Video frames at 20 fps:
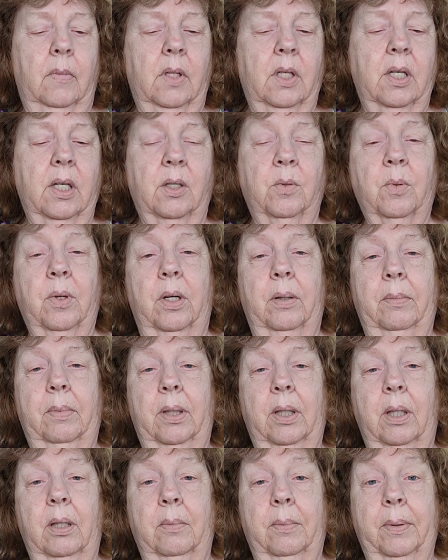that's why I'm
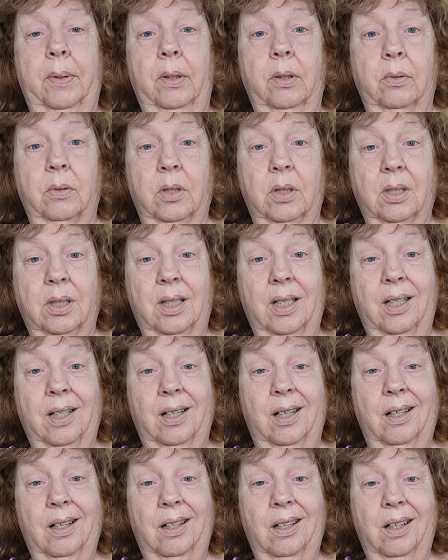making pillows. It's kind
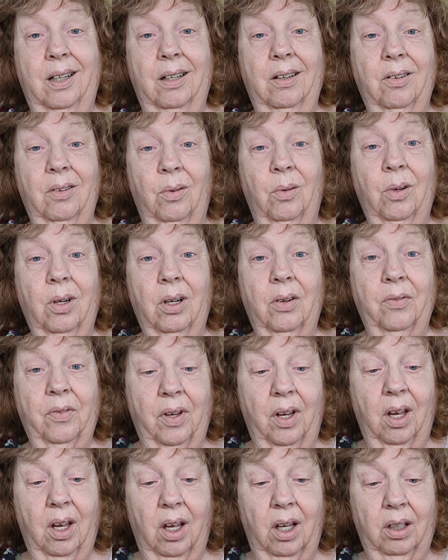of cut down on what I've
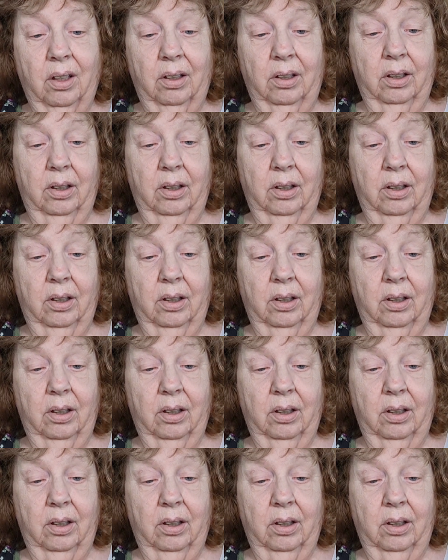got.